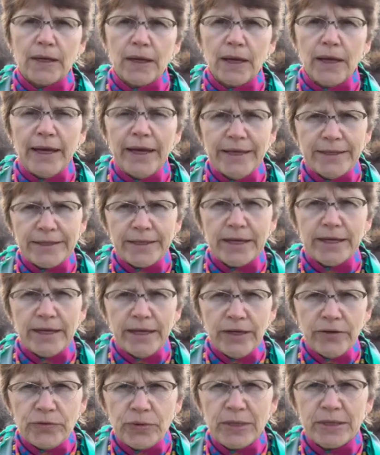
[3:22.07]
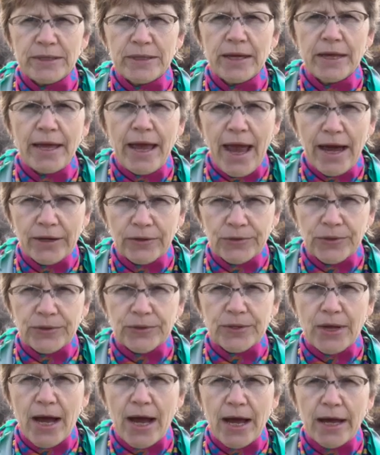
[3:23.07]
It's an interesting
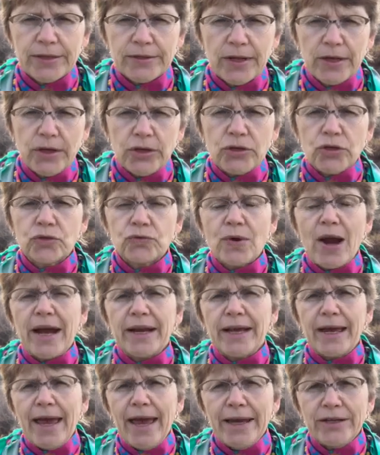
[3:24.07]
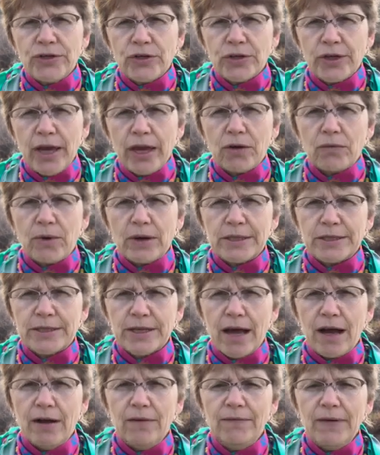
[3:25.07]
exercise to try to educate
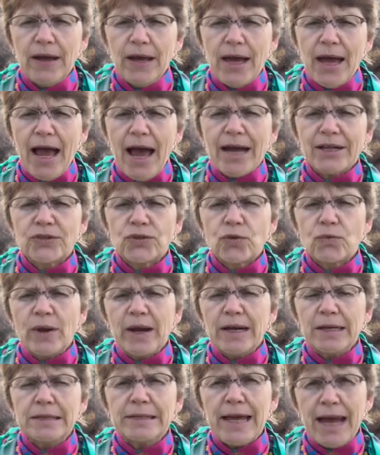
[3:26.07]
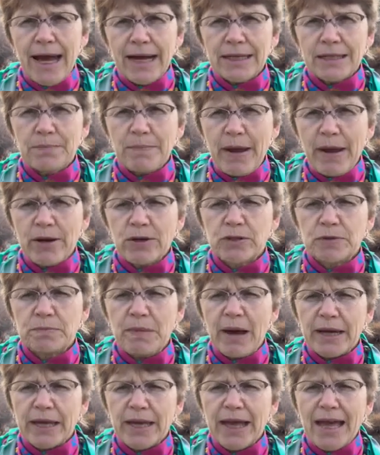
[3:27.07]
oneself as to where taxpayers'
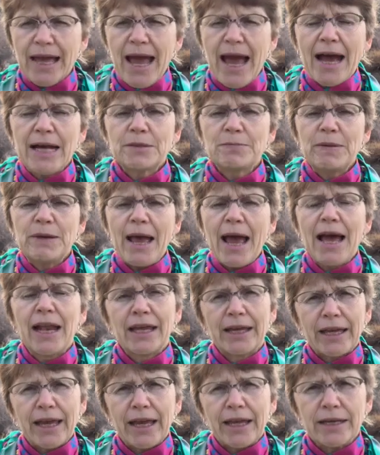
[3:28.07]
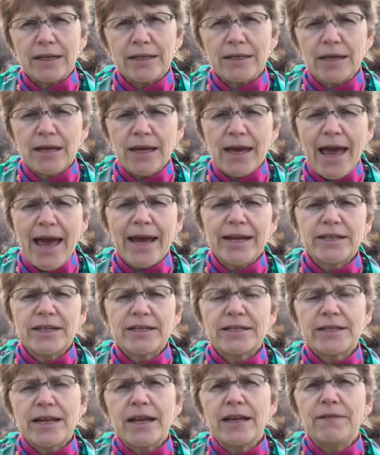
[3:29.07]
money has been allocated and to
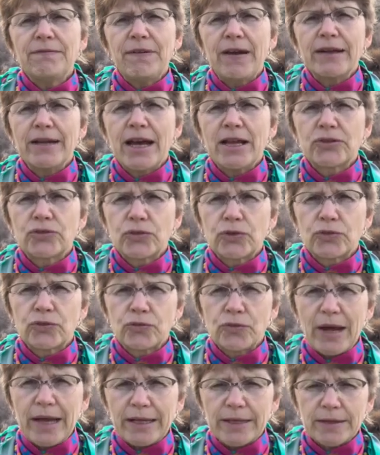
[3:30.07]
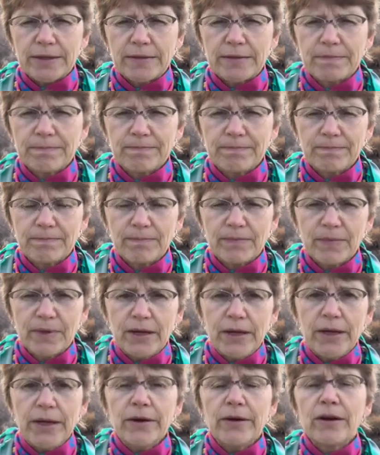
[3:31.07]
study financial trends.
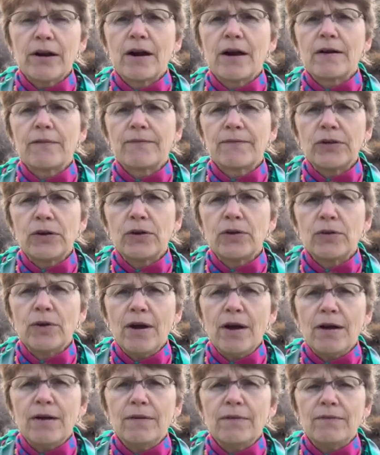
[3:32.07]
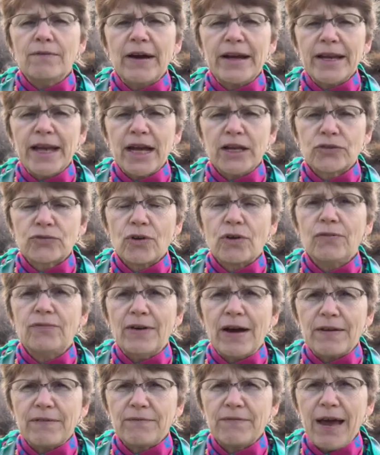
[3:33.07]
Here are a few financial
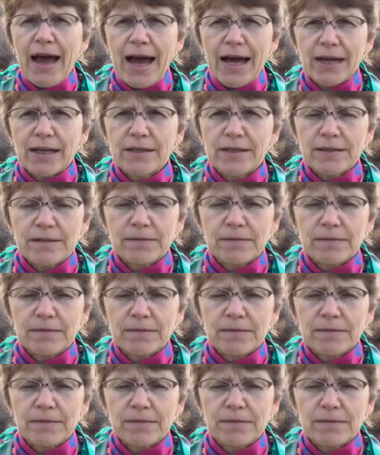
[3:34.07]
fun facts.